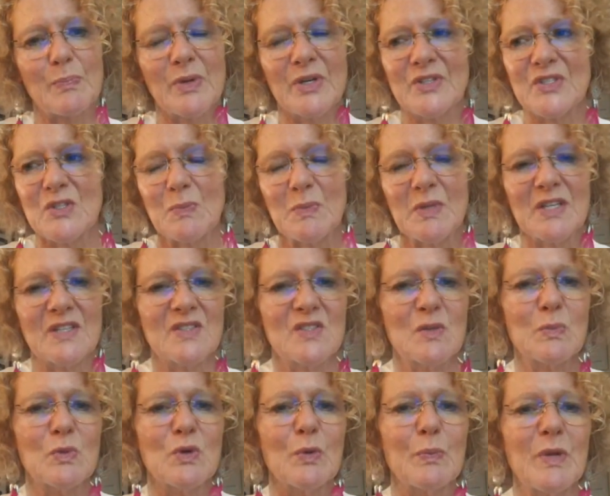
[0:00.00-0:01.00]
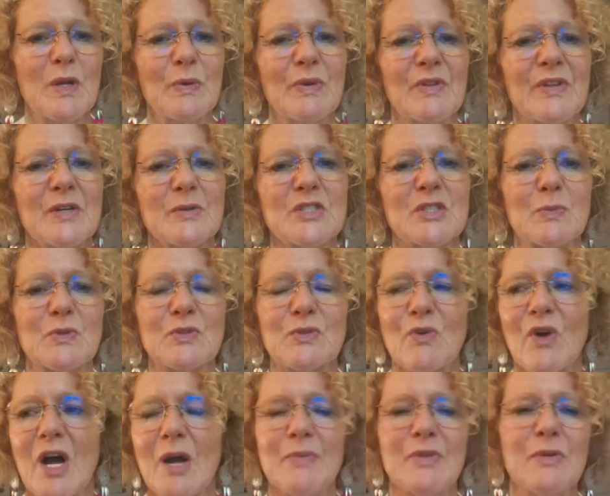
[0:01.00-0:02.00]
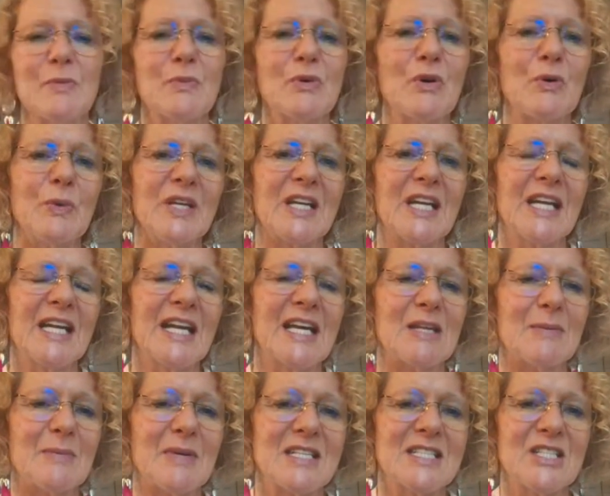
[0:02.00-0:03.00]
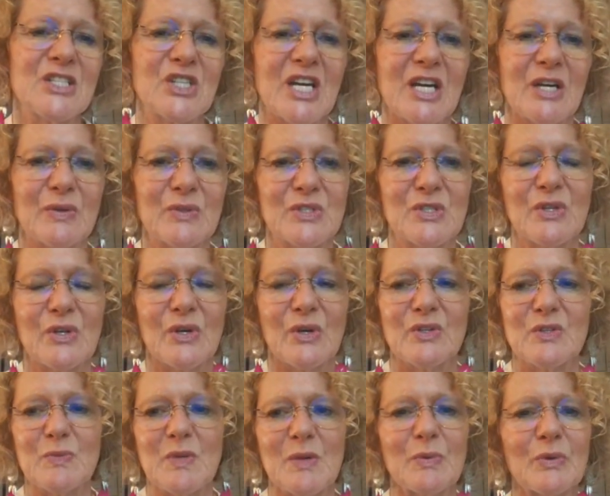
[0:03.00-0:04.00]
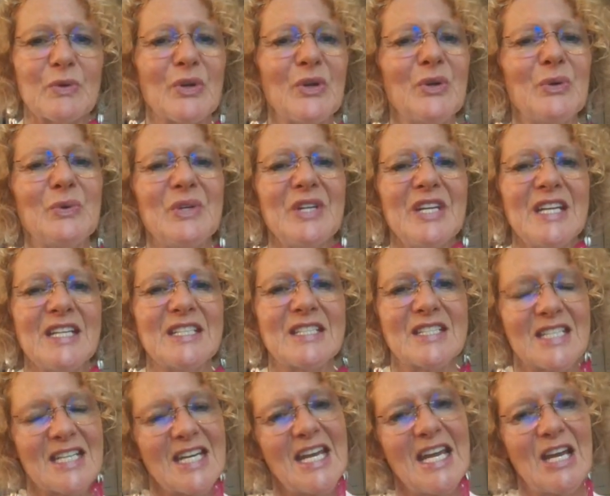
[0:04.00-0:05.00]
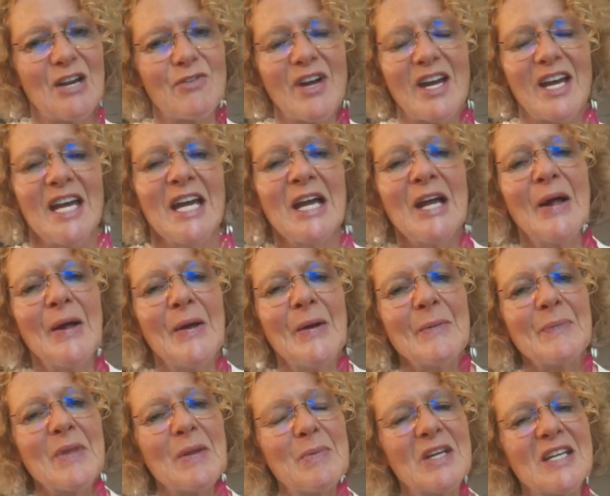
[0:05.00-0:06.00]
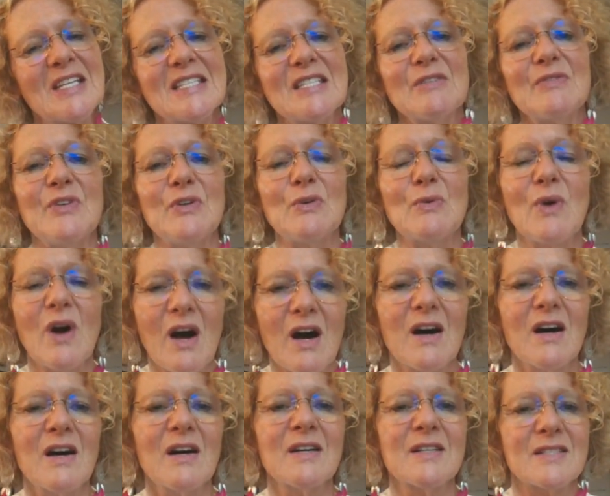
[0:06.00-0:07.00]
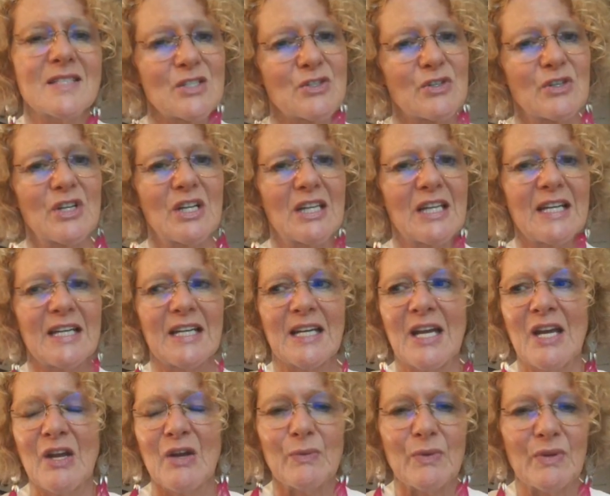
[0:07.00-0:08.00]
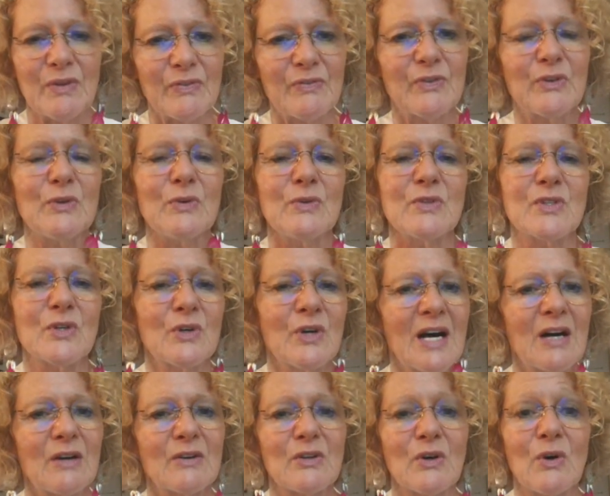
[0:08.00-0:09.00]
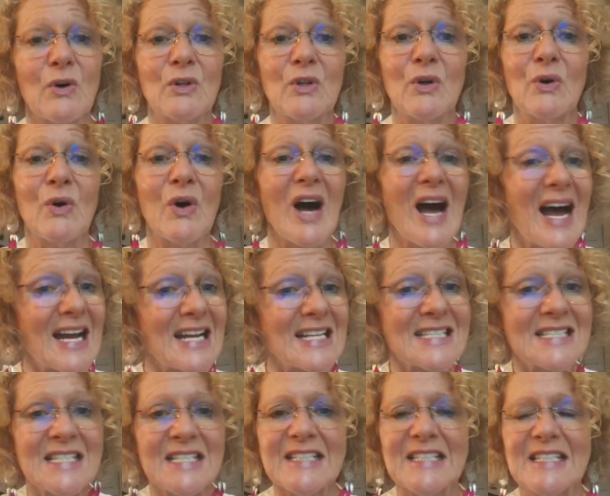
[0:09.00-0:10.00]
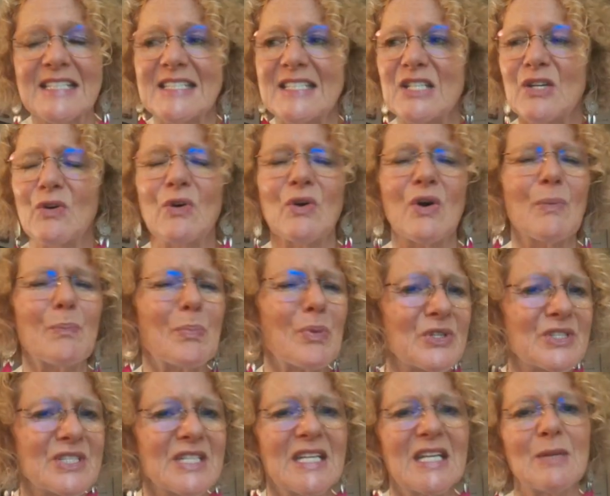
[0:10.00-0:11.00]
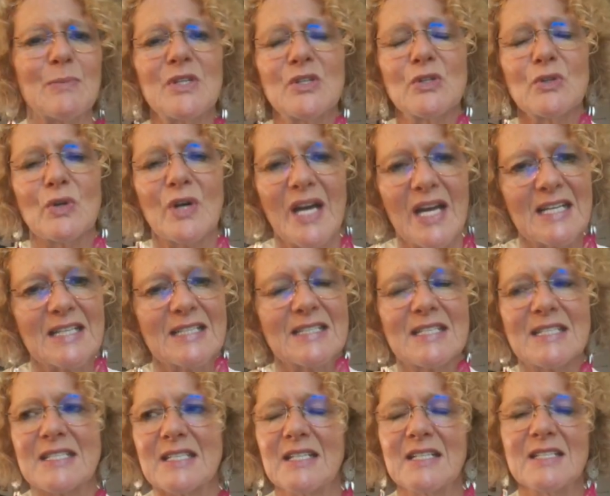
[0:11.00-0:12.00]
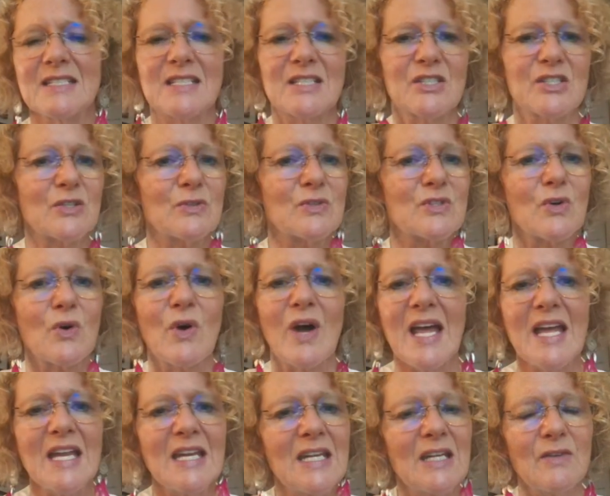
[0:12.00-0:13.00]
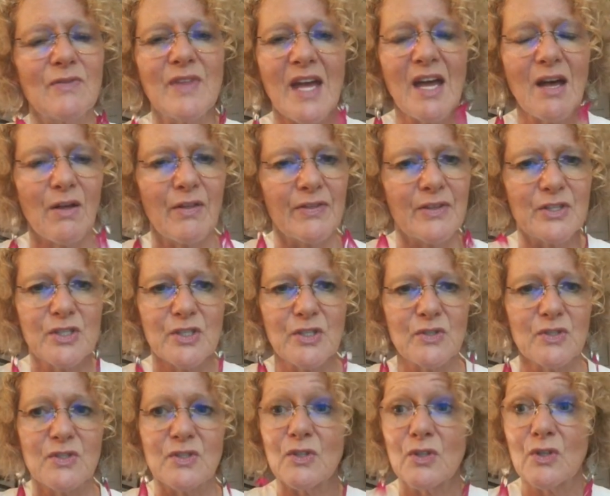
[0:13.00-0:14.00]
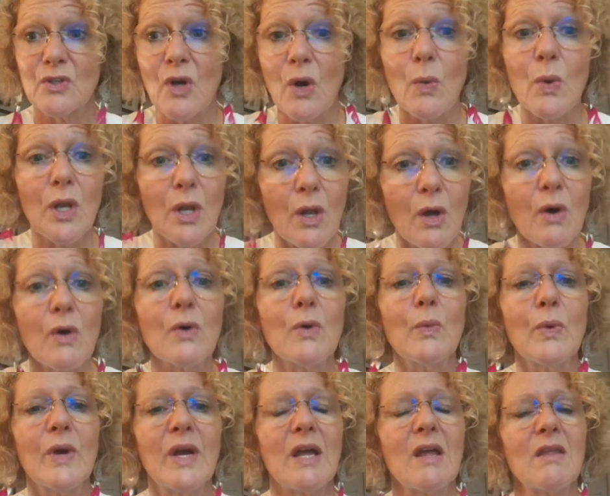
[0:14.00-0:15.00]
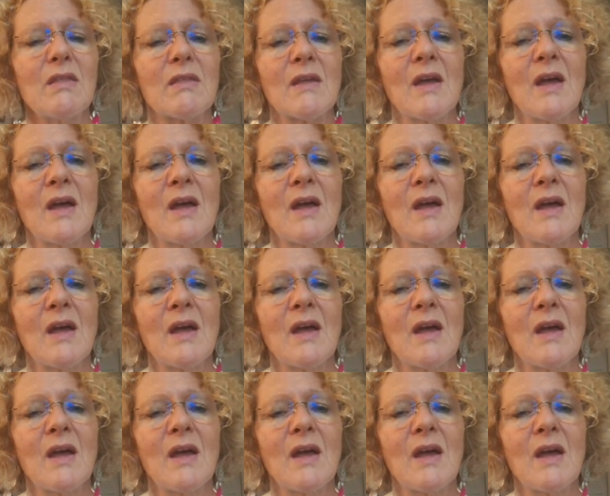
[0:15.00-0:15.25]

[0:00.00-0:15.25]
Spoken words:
button, because the more people that subscribe, the more we can get the message out to those people who need to hear it. Because if you are struggling with food or alcohol or anxiety or body image or exercise issues or any of the health issues that go along with